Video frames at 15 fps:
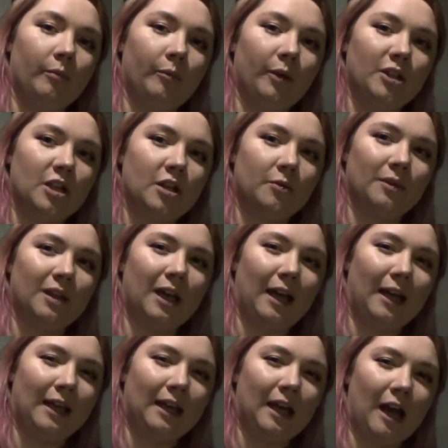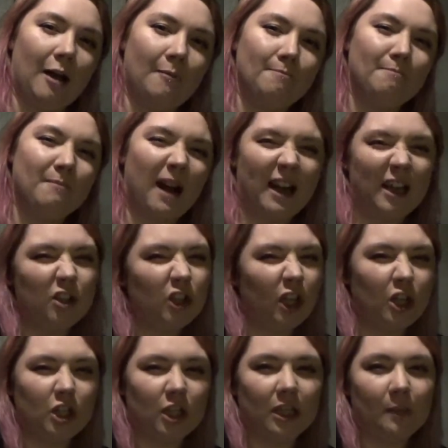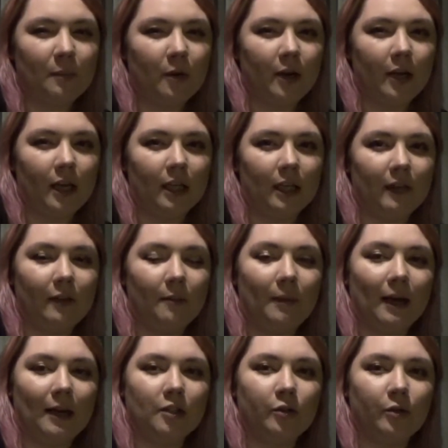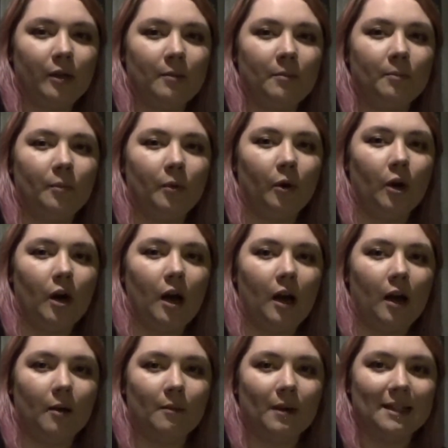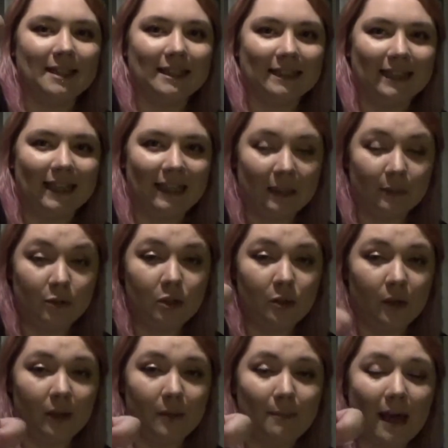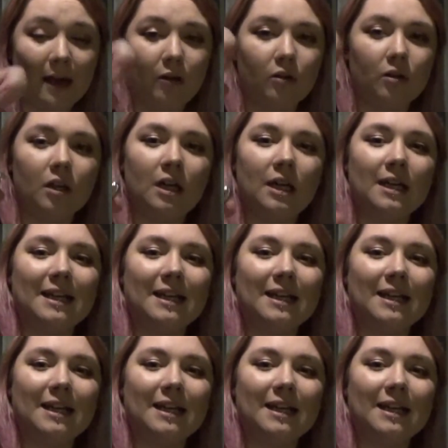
which I don't like. I might change the clip on it and give it back to him, but I didn't like him chewing on the metal,